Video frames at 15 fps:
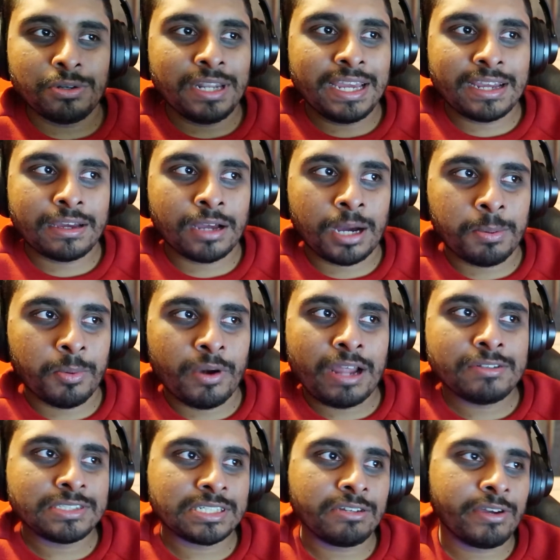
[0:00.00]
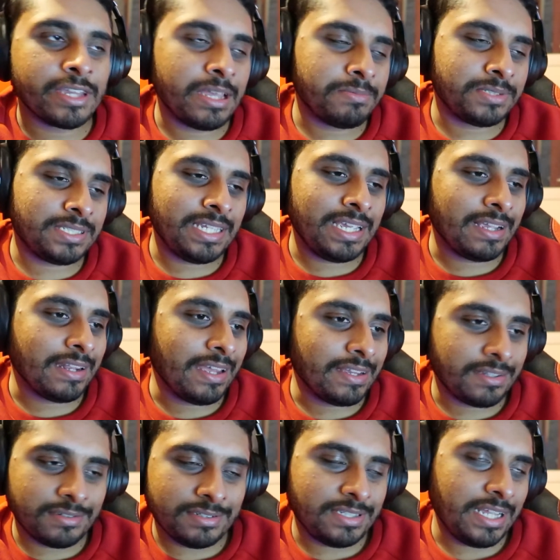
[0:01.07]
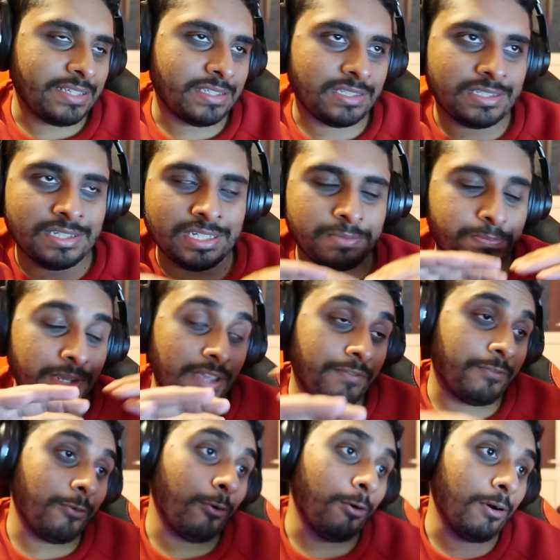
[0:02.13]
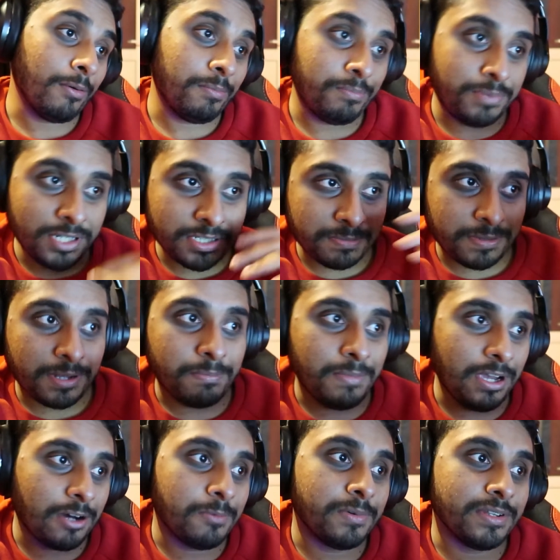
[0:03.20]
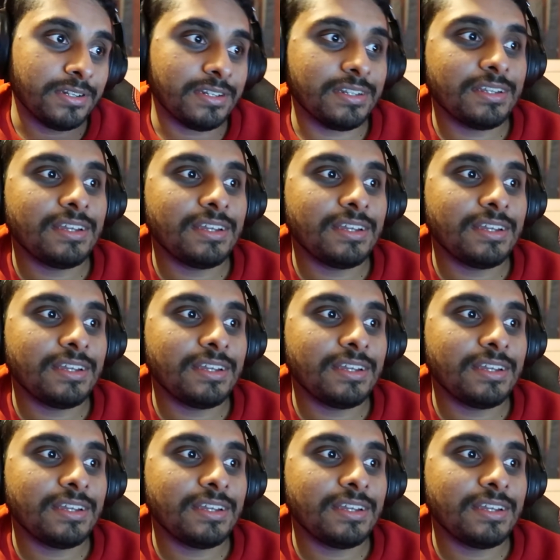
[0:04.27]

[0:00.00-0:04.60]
like a couple rounds ago, I kept seeing like there's this big four: Brisbane, Melbourne,